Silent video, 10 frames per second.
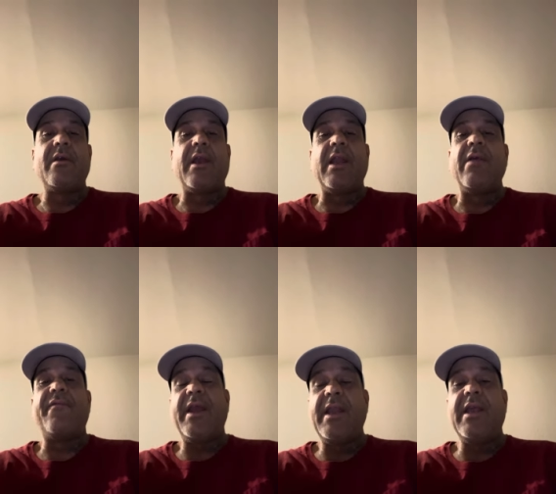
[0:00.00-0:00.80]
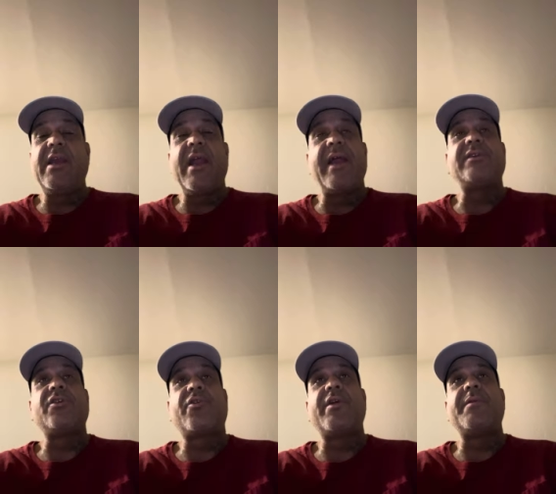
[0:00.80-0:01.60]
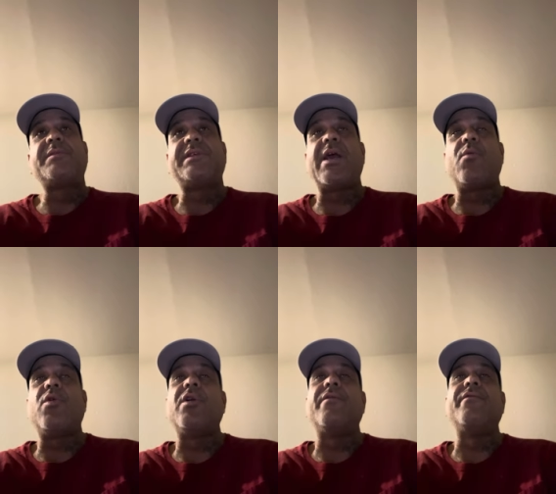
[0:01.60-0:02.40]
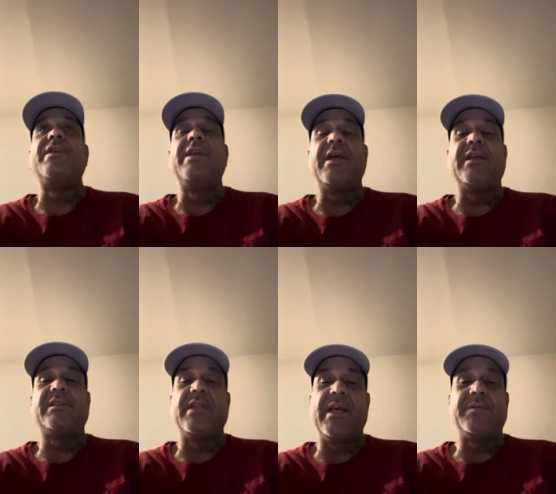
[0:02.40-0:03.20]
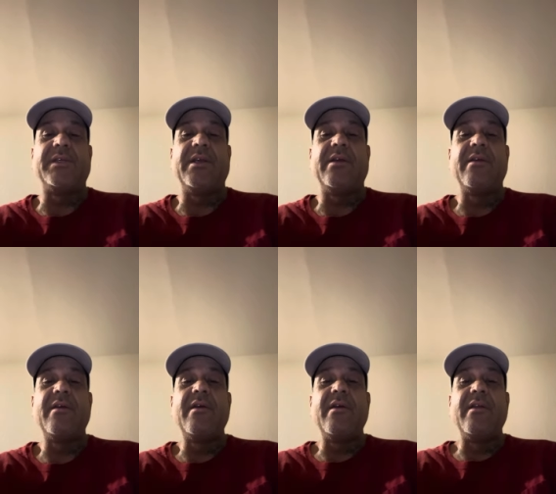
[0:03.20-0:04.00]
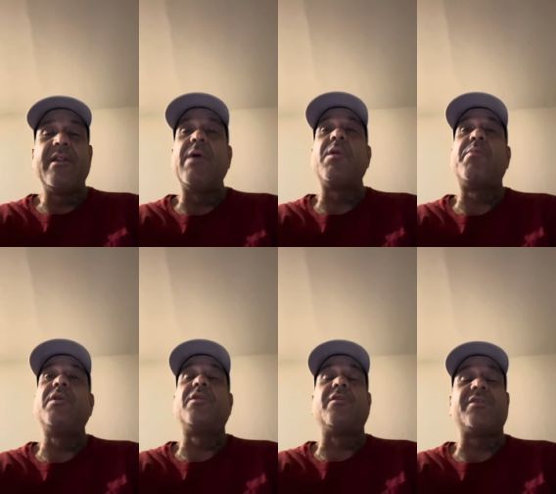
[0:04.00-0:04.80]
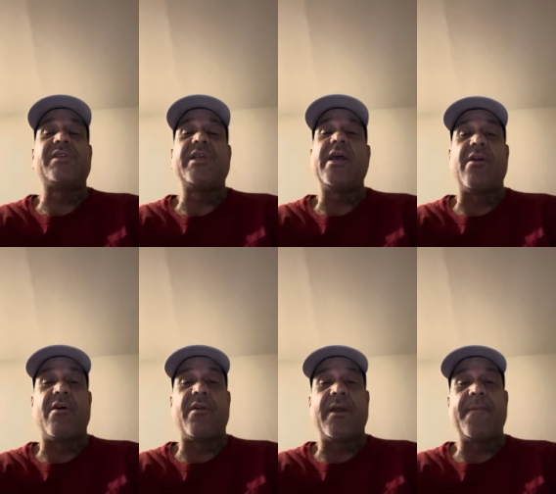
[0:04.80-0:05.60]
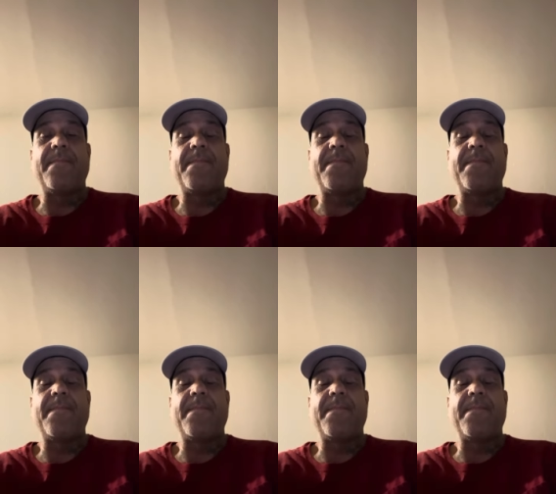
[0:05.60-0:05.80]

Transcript: And if any Gangsta Crips set would have dissed Nipsey, they would have put their set on it.